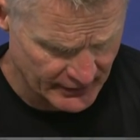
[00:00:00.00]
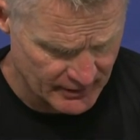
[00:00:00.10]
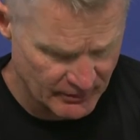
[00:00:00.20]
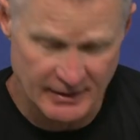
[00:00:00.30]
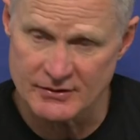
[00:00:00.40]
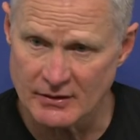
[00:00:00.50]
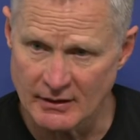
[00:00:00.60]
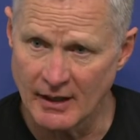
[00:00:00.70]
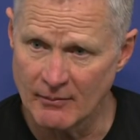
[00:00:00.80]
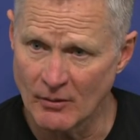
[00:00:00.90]
eight minutes of the
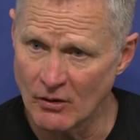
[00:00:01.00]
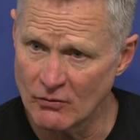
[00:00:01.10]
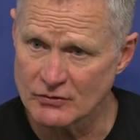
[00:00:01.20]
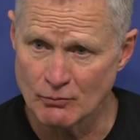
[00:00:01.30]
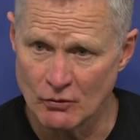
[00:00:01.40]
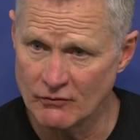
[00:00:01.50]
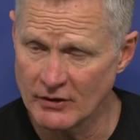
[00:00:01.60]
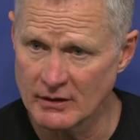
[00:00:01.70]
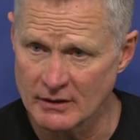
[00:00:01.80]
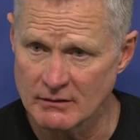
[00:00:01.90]
game. Ball was
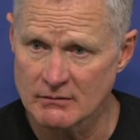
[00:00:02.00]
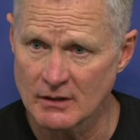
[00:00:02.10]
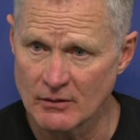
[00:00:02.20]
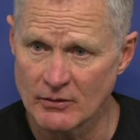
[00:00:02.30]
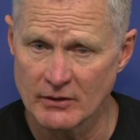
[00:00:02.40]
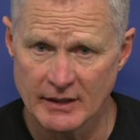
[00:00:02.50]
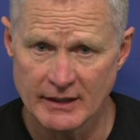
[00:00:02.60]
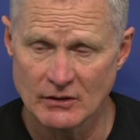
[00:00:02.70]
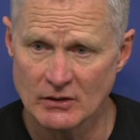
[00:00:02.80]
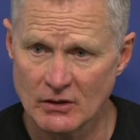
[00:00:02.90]
moving, and uh, we were
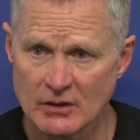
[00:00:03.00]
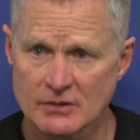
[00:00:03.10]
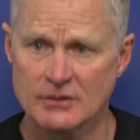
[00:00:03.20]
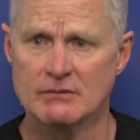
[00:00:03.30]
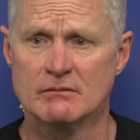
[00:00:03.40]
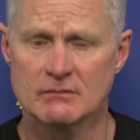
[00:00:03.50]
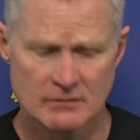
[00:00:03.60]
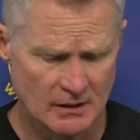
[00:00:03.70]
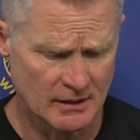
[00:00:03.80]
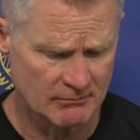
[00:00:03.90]
getting good looks, and
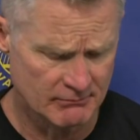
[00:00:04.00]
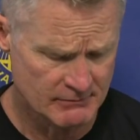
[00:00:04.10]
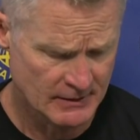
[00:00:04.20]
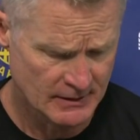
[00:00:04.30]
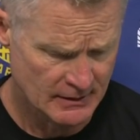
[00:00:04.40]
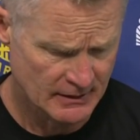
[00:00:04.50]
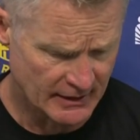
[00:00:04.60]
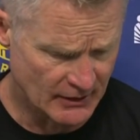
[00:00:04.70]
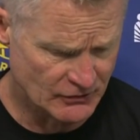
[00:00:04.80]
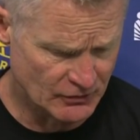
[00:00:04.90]
um,
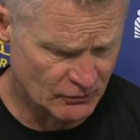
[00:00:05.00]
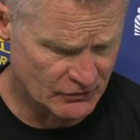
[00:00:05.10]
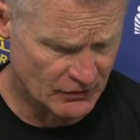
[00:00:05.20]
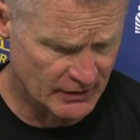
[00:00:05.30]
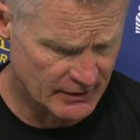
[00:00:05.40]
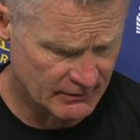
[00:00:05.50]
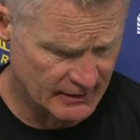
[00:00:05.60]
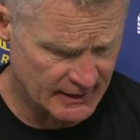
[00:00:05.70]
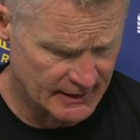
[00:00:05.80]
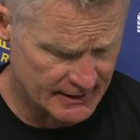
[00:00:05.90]
energy was good.
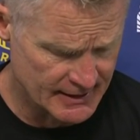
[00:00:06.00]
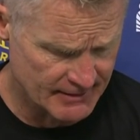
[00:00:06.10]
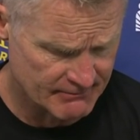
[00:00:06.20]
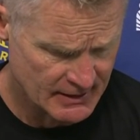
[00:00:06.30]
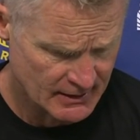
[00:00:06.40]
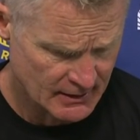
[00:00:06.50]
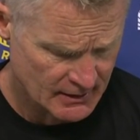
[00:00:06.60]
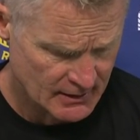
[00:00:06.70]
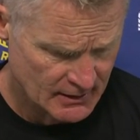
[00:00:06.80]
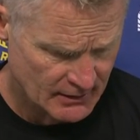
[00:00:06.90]
And um,
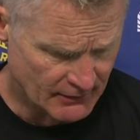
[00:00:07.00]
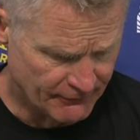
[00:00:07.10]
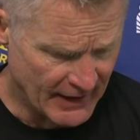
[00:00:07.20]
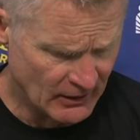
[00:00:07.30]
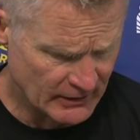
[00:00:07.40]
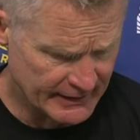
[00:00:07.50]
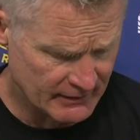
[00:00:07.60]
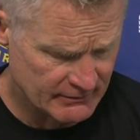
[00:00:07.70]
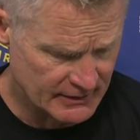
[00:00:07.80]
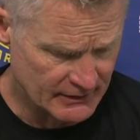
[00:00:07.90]
the
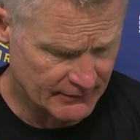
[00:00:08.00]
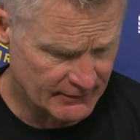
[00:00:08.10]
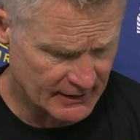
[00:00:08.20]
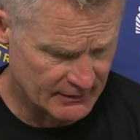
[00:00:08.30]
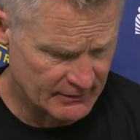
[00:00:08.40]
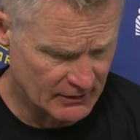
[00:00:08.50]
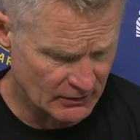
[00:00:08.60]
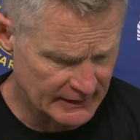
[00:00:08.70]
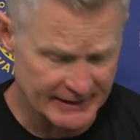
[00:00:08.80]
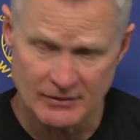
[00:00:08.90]
fouling in the uh, you know
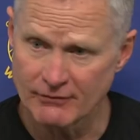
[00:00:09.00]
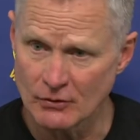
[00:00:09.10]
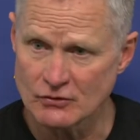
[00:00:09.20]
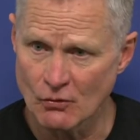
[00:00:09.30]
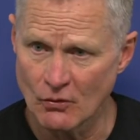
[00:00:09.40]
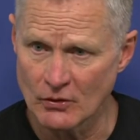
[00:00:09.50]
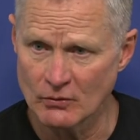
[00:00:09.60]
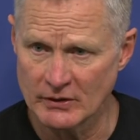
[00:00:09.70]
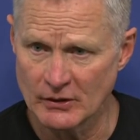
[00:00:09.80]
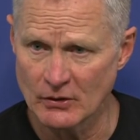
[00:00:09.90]
late in the first quarter
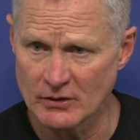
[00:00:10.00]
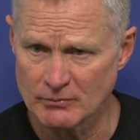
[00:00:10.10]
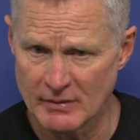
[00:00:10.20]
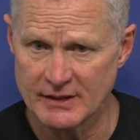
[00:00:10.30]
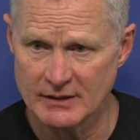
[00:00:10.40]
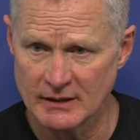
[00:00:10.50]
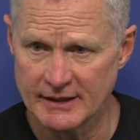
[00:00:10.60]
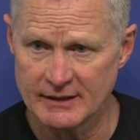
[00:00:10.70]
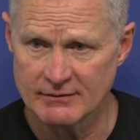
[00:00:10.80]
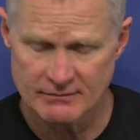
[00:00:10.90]
really hurt us mid to
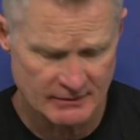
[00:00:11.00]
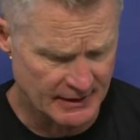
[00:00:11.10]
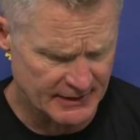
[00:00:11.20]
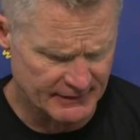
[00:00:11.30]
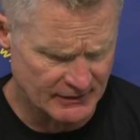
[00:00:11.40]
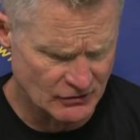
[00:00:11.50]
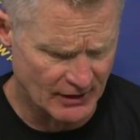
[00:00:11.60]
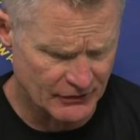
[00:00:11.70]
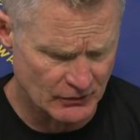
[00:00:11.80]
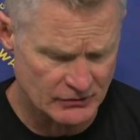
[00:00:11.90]
late. I think they
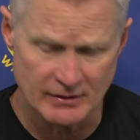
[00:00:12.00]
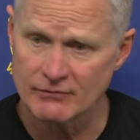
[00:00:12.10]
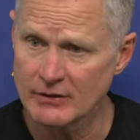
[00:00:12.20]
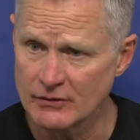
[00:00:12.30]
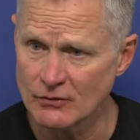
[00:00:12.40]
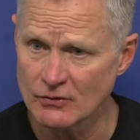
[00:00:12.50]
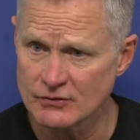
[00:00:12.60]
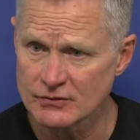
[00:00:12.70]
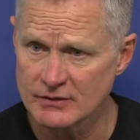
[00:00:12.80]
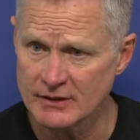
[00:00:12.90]
shot 13 free
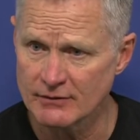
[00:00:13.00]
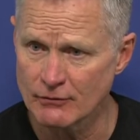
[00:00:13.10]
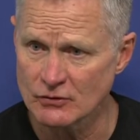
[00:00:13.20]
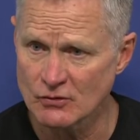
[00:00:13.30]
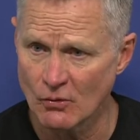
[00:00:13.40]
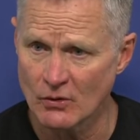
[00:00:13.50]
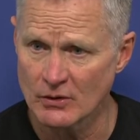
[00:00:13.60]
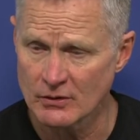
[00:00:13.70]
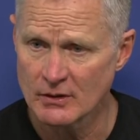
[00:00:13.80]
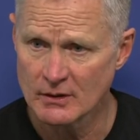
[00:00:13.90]
throws in the first quarter,